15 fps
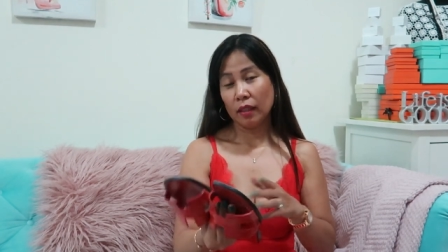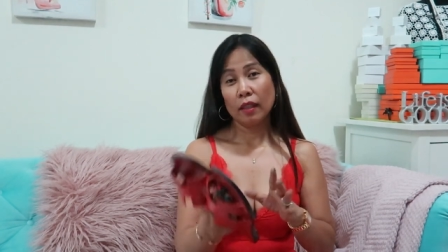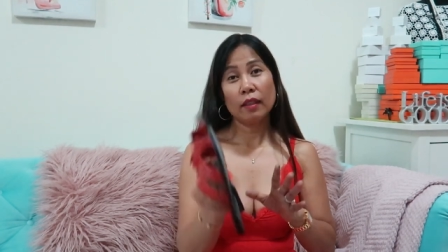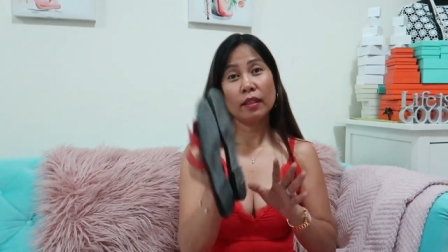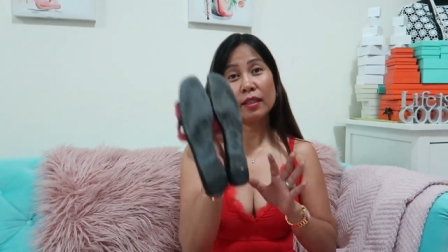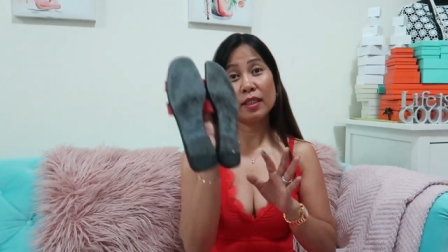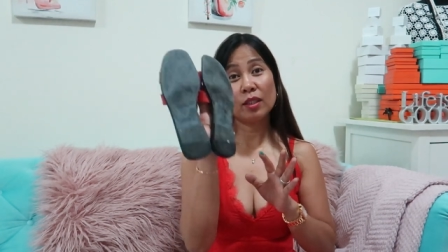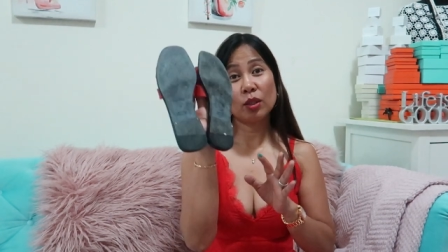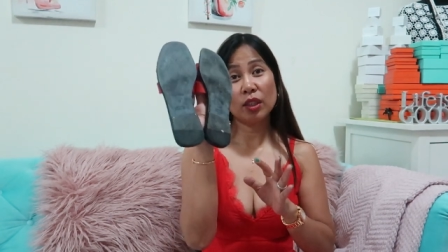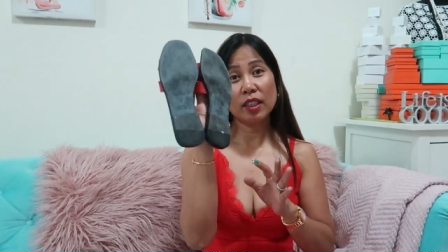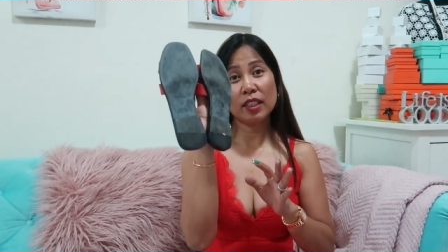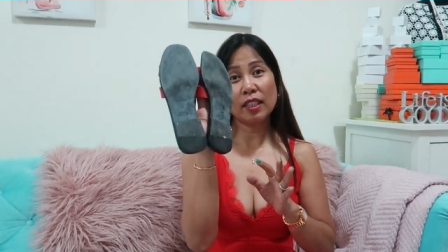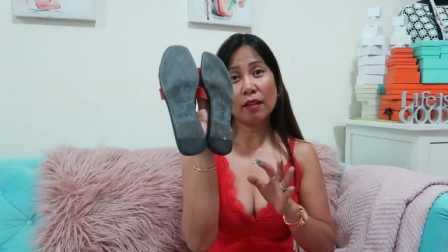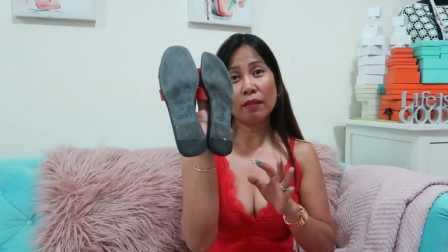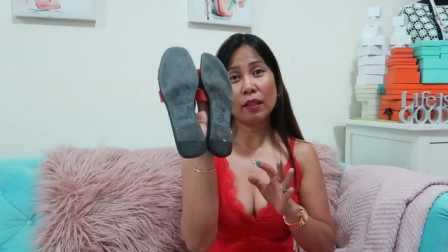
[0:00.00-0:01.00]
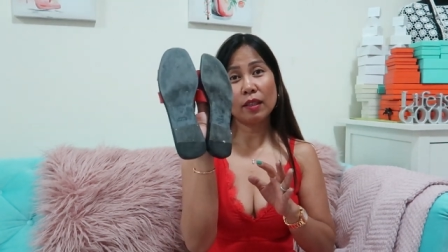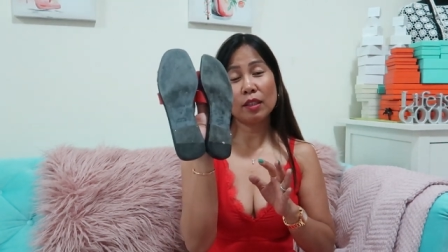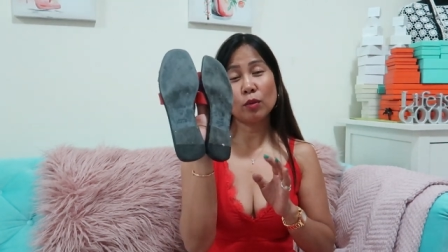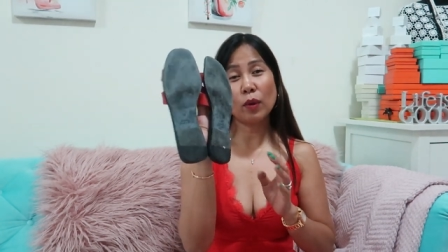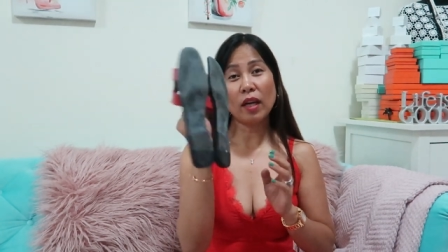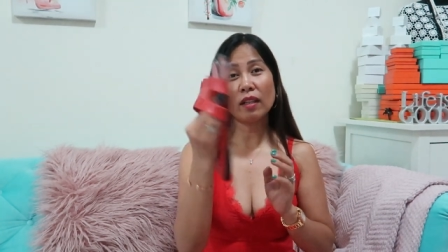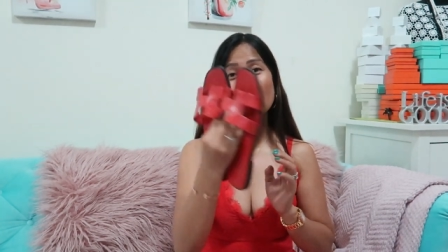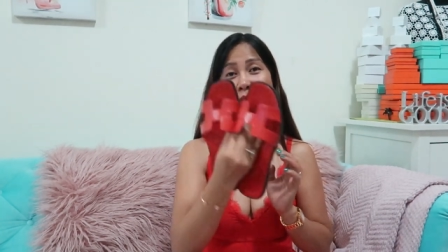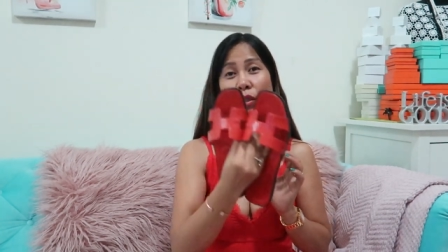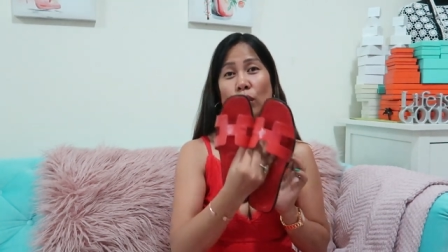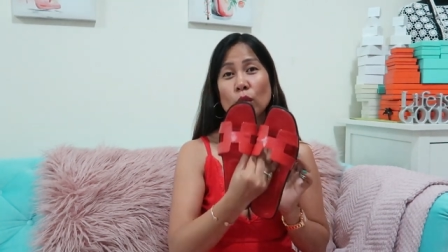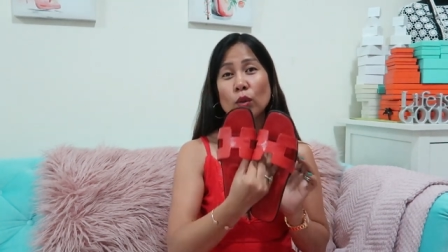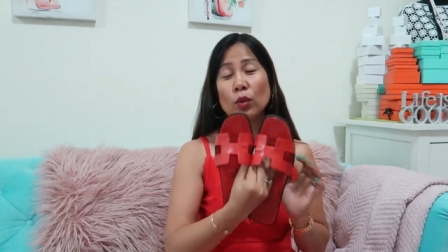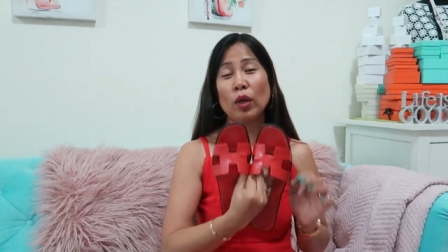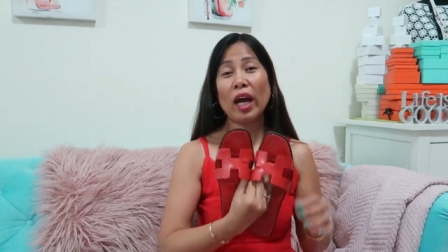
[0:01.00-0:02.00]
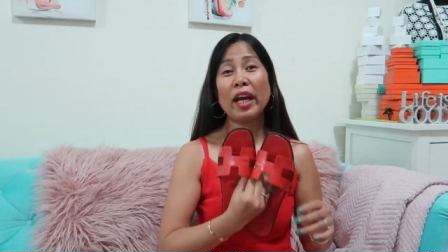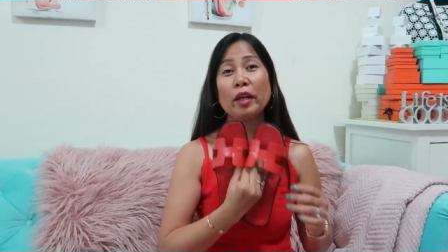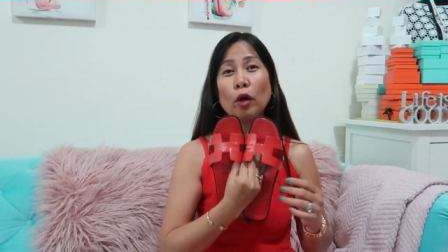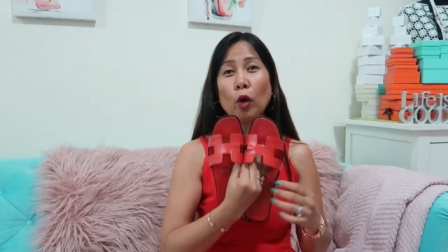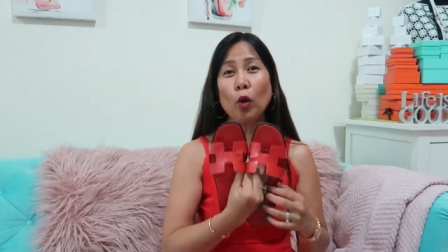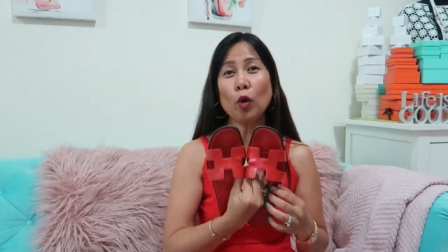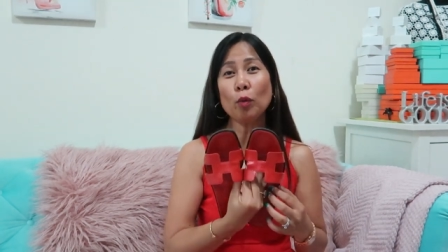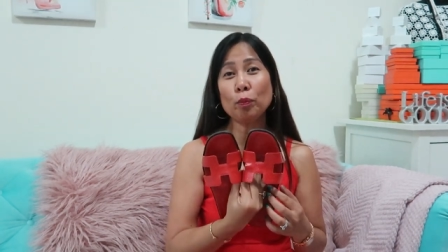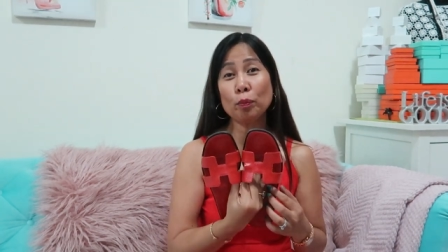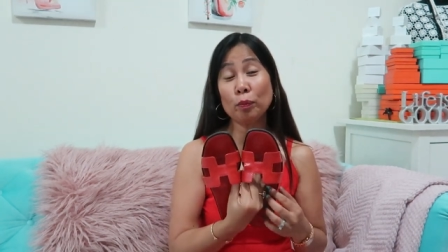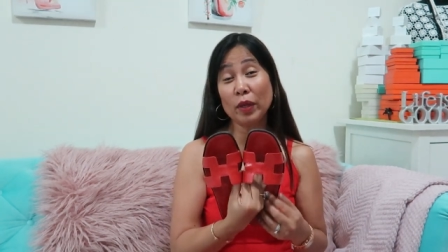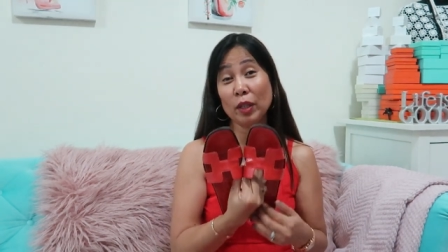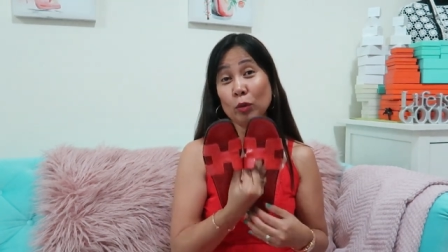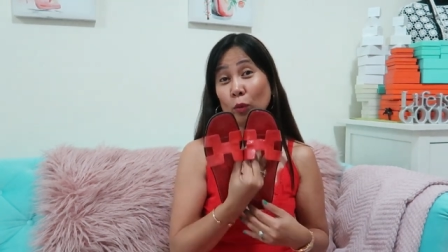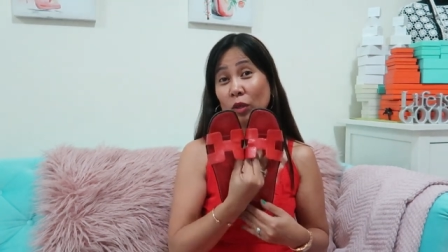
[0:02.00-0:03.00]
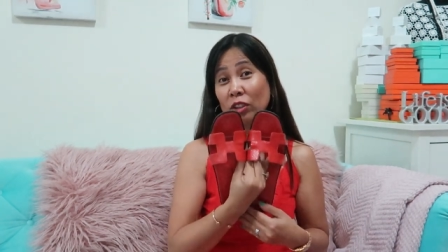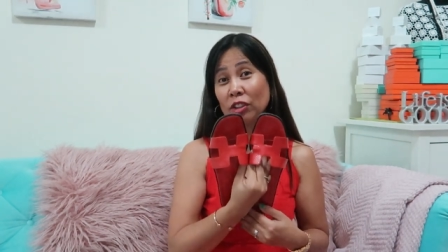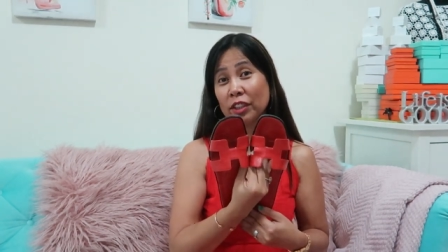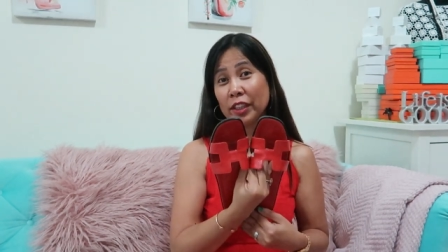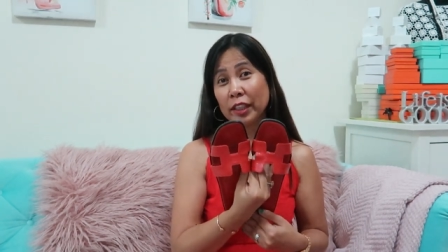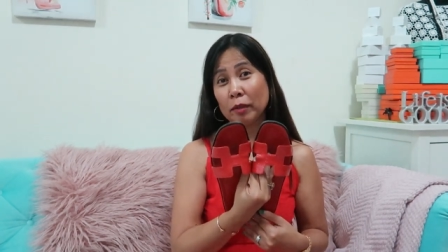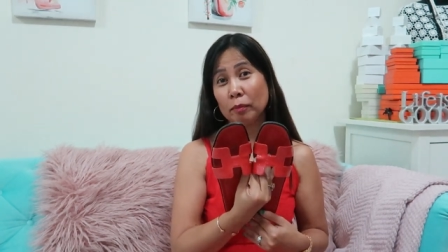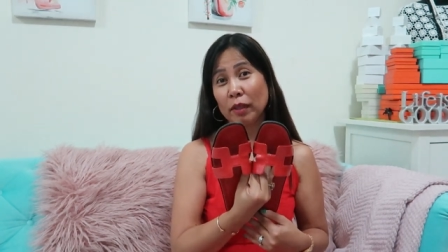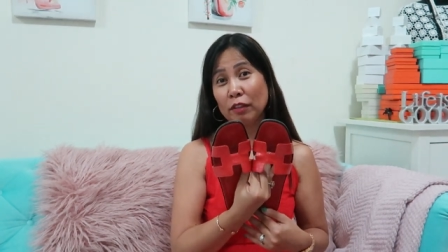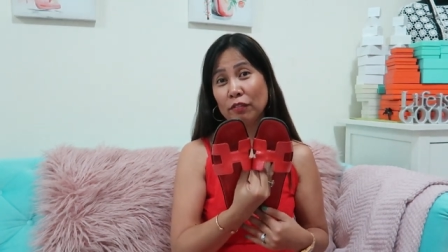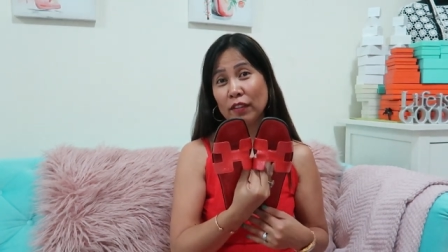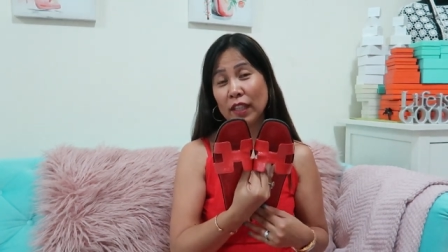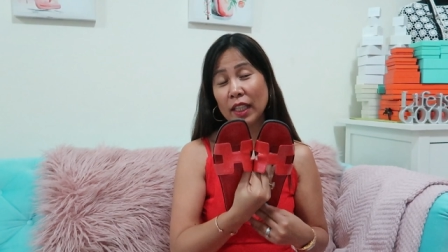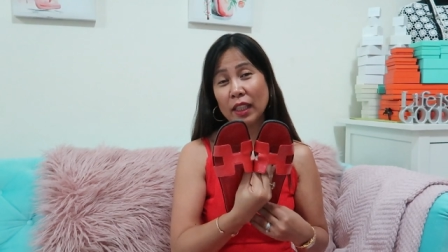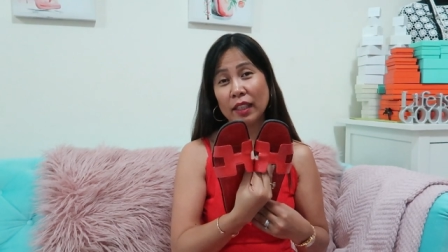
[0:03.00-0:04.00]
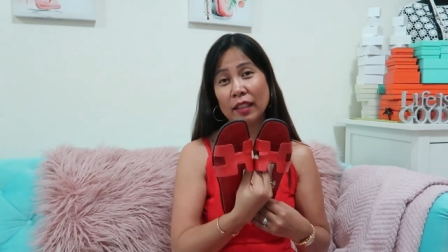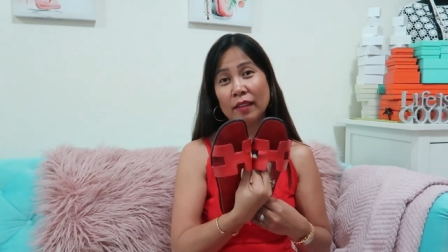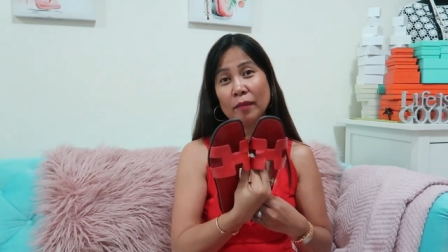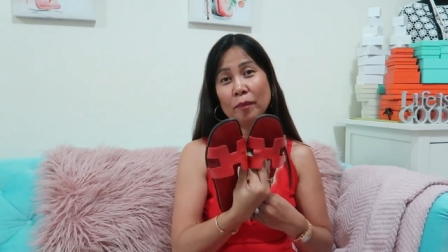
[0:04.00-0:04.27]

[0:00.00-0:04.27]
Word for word: And this is 37 as well, so I hope it won't hurt my feet.